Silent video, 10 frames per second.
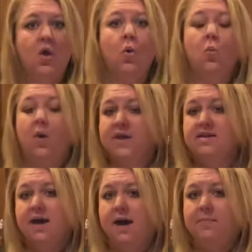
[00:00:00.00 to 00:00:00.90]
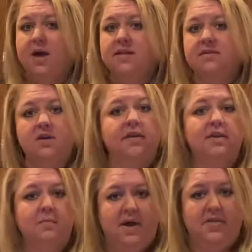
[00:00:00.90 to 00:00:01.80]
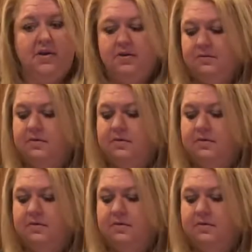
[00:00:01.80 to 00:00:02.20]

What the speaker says: 1 cup unsalted butter,